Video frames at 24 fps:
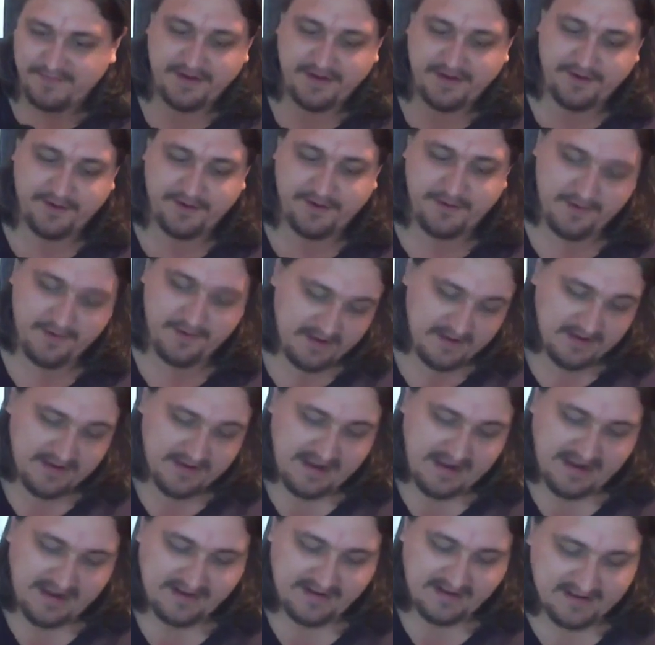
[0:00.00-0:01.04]
you know
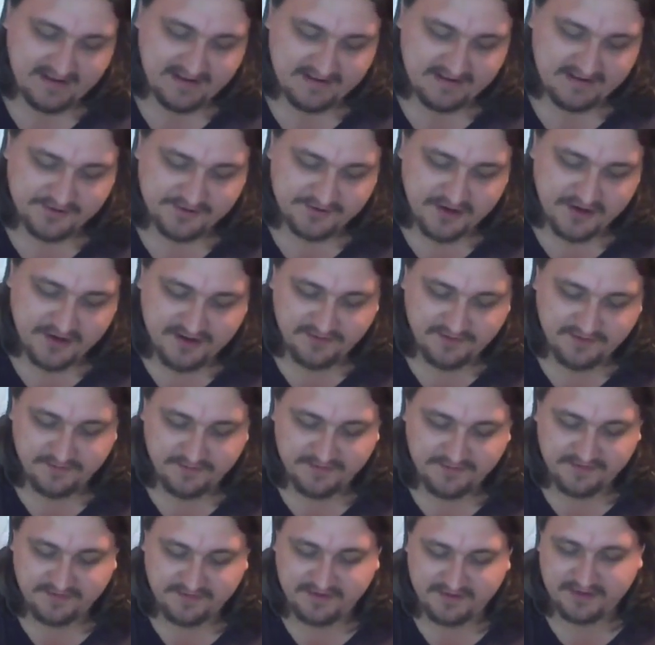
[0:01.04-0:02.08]
and uh, trying
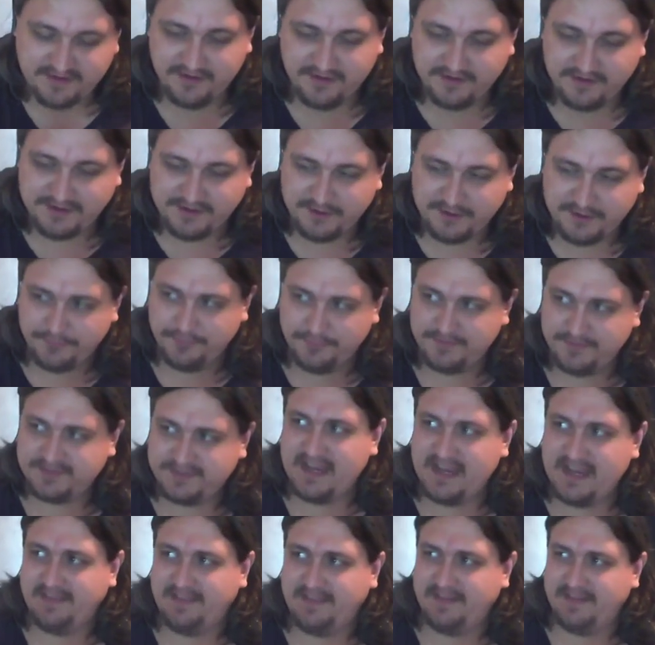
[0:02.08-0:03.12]
to to
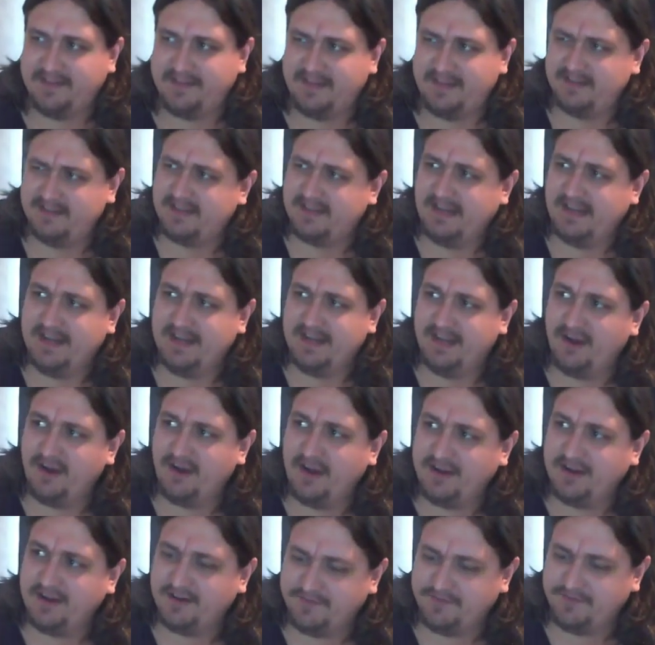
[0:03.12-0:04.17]
say that there's any
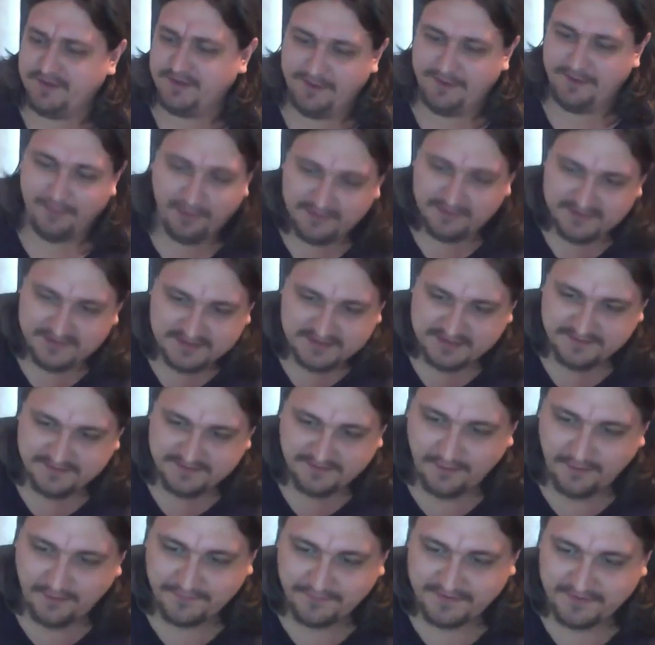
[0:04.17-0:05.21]
kind of nuance
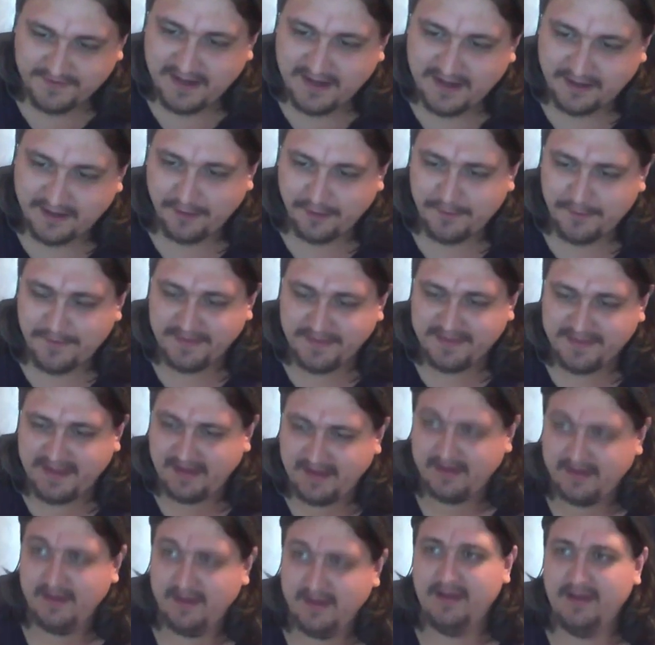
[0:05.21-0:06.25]
involved in that group and
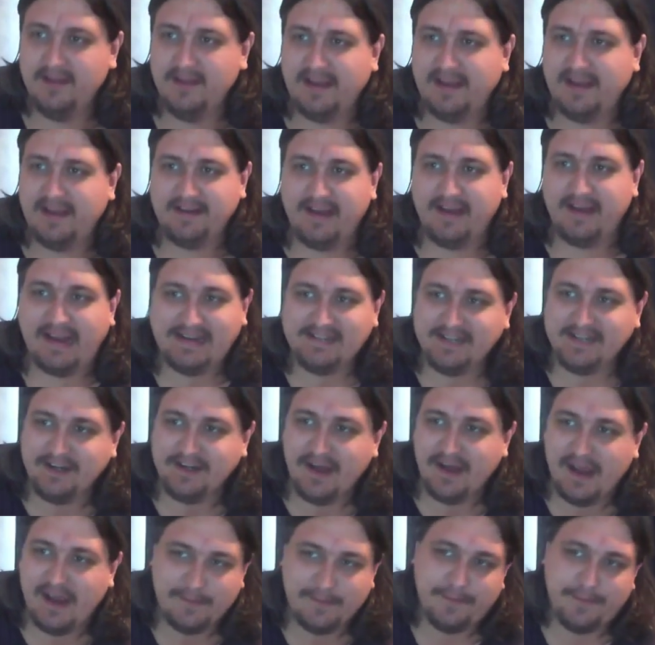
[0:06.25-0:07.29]
that like
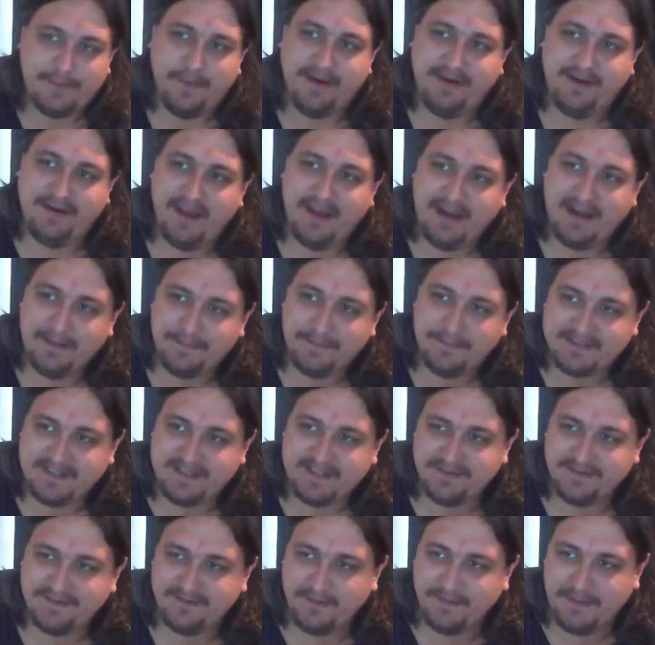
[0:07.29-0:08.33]

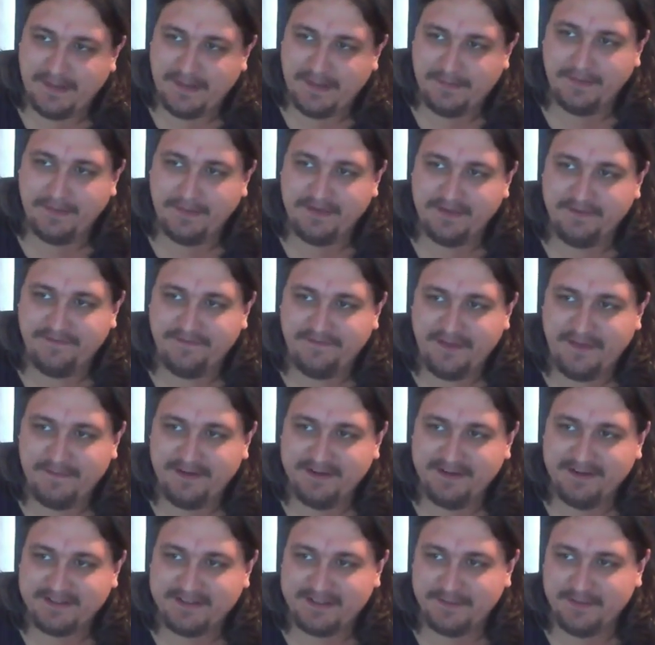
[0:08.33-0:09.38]
99.9% of the people in
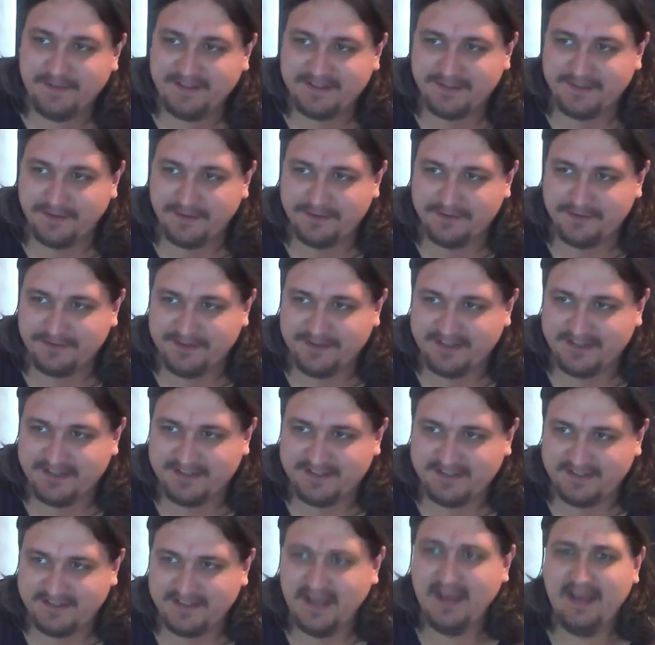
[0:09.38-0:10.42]
feminism and social
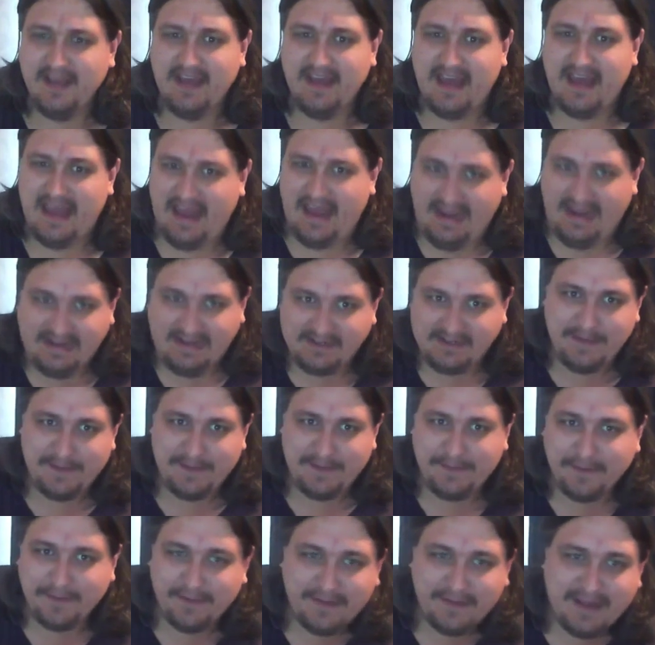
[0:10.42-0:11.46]
justice hate
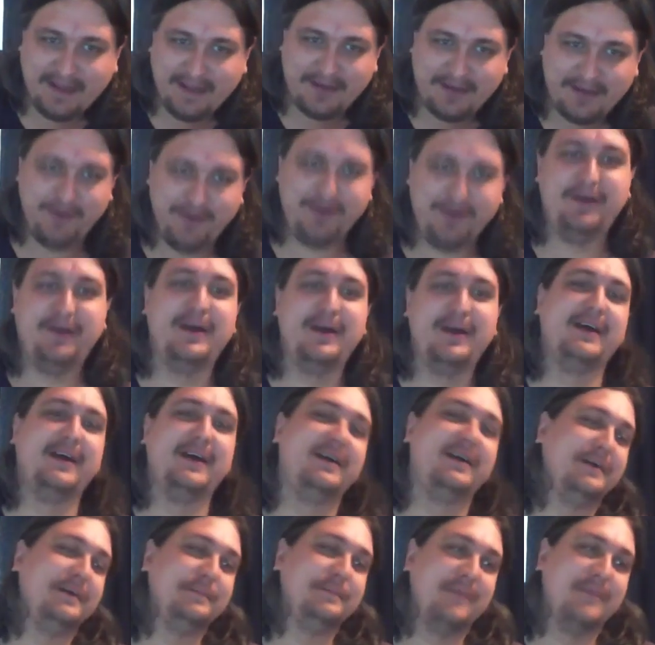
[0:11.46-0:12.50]
people like her
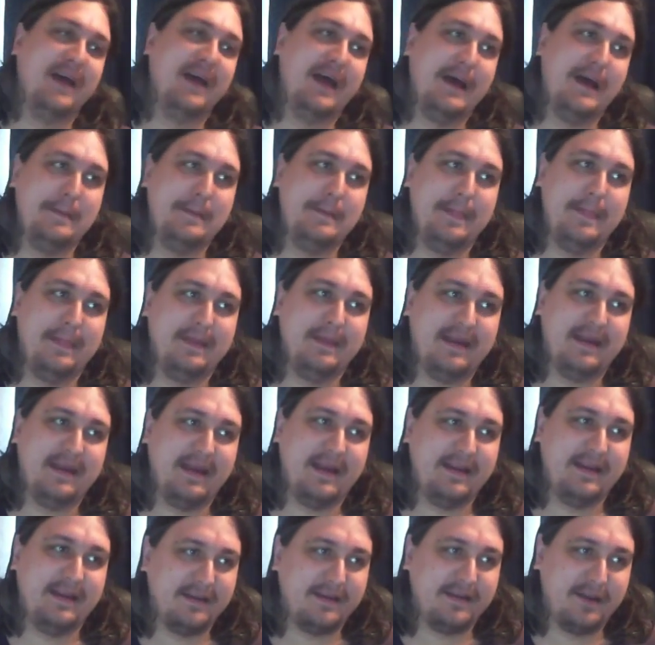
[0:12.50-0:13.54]
um,
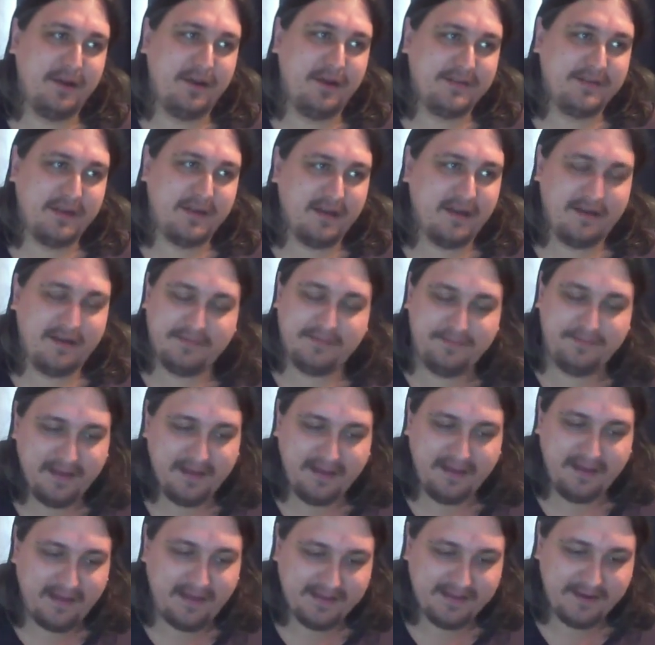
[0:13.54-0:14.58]
and, you know there is
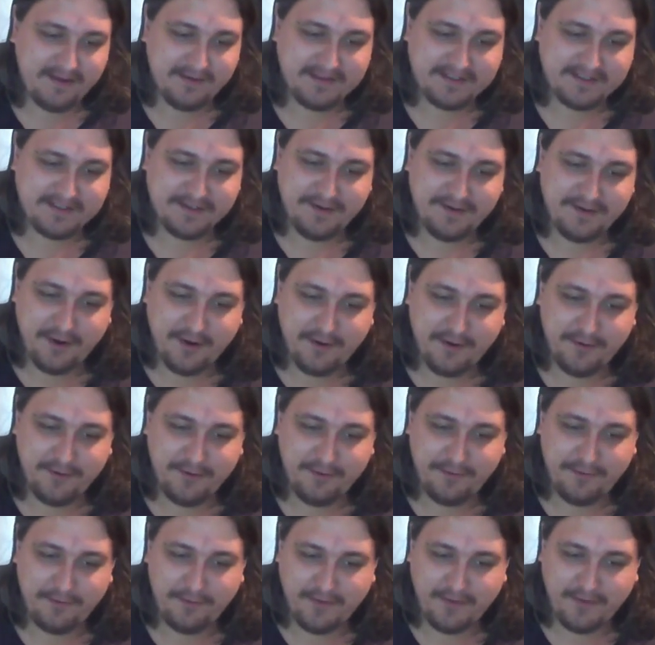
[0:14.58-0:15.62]
there was
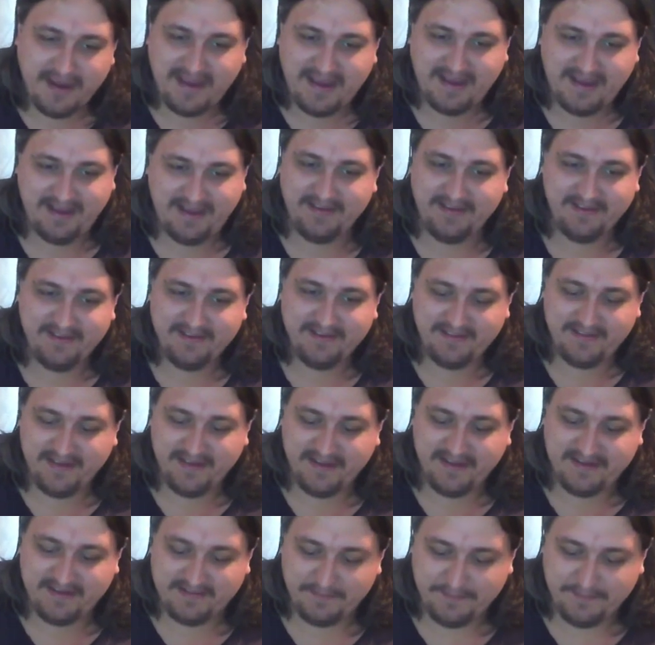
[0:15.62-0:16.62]
no way that